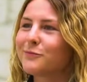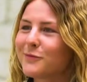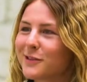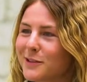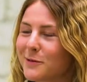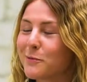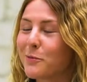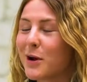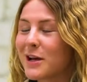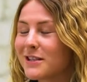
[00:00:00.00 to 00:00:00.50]

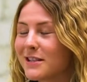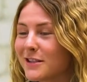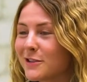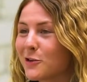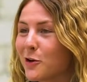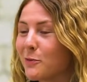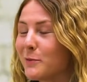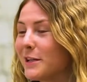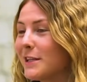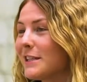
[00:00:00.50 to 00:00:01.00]
Some pressing
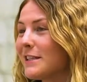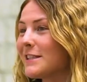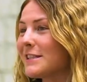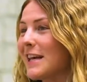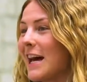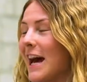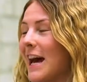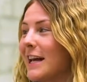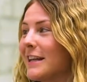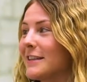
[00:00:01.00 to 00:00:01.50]
topics
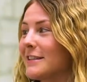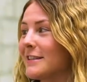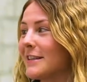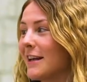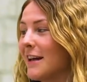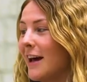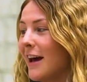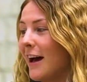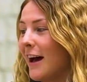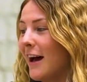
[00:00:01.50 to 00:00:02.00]
and,
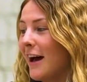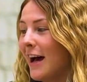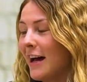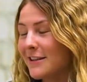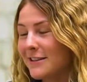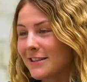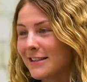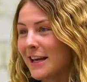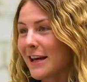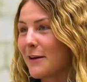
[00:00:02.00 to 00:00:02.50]

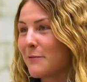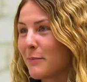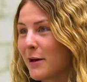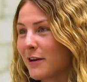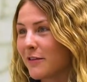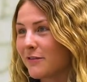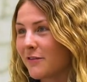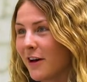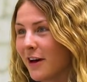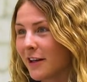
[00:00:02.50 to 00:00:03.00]
as you say,
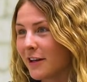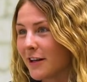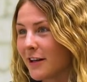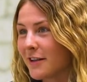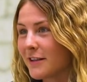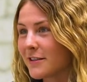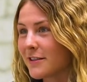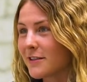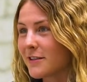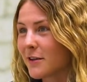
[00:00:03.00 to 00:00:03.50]
embedded
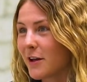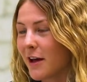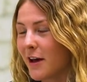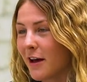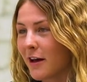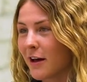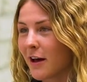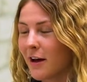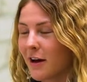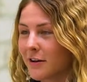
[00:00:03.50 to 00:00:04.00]
finance,
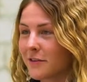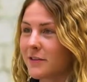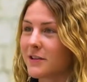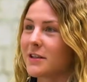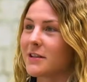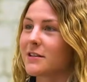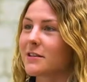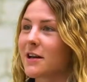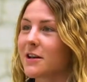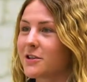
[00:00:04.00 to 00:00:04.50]
a heart of
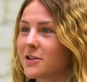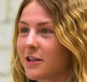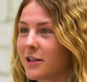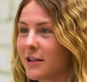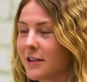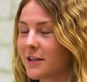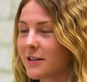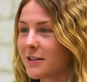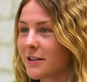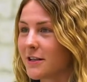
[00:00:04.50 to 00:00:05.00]
discussion
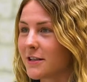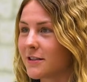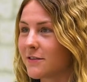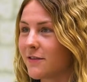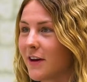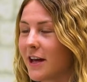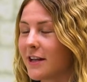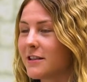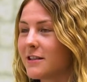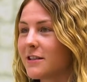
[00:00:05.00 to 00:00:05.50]
at this year's
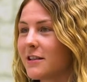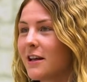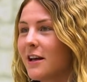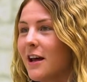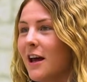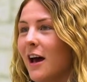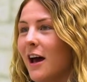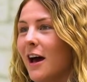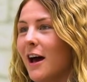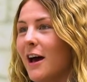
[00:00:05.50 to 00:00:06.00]
event,
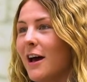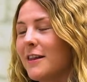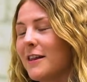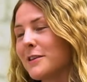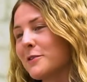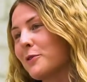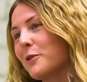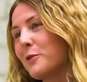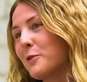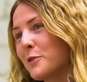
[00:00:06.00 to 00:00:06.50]
and
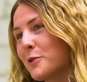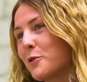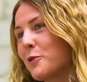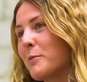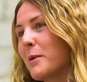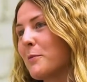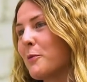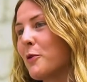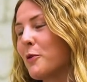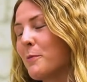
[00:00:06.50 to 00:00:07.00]
that's what I want to talk a
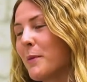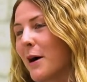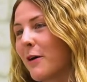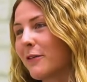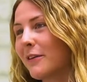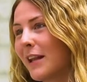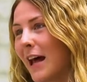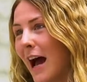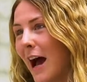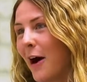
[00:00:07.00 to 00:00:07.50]
bit more about
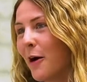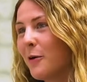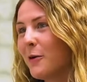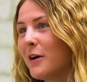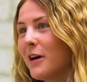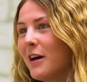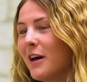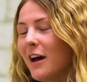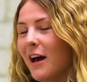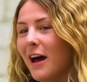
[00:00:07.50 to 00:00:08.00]
now.
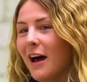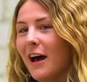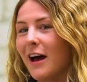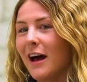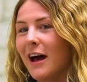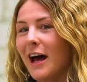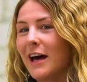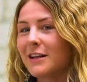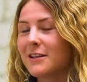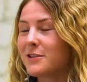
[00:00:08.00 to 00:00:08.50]

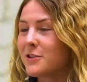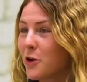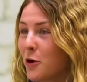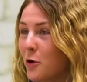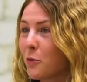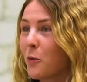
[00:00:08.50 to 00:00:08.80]
And it's no